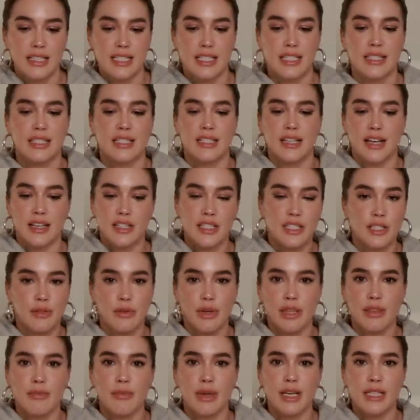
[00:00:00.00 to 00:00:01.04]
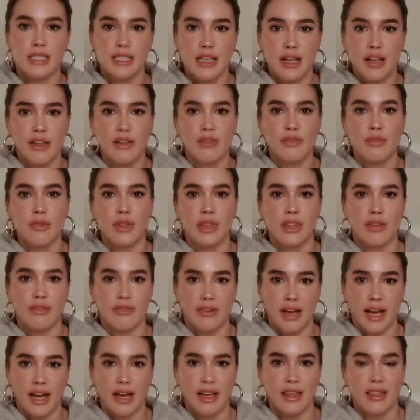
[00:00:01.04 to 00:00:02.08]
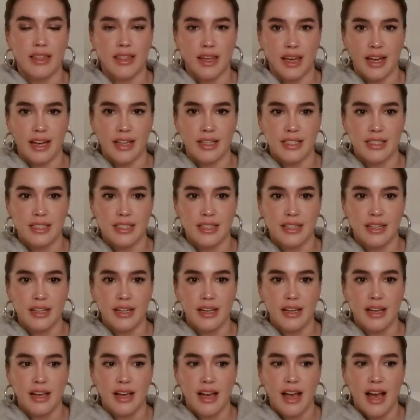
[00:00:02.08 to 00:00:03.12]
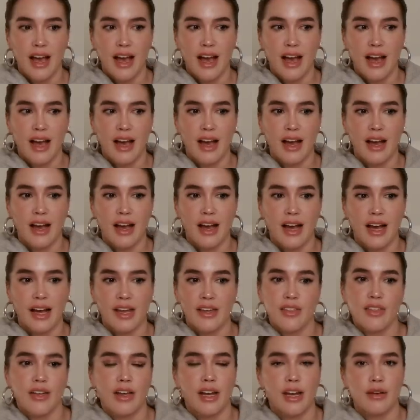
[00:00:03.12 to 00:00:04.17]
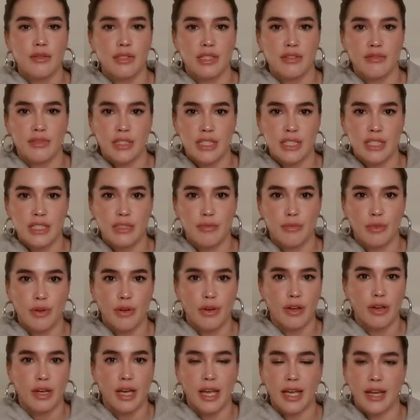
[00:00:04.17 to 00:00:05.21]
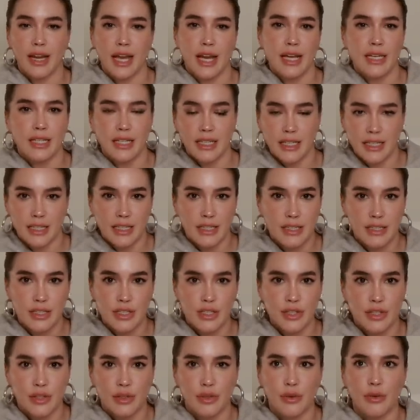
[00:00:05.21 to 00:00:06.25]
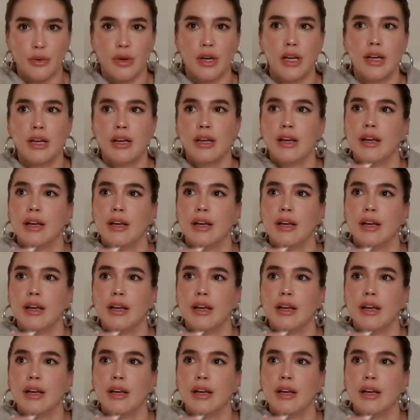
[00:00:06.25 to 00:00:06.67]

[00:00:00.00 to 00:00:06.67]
disgusted with myself with the fact that I thought I was invincible and I didn't need to.